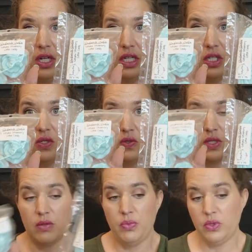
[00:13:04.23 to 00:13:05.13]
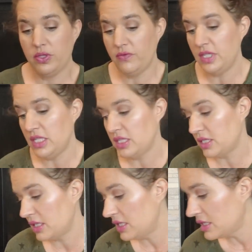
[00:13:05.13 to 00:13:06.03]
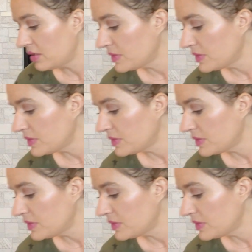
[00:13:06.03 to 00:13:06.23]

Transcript: I could use both of these at the same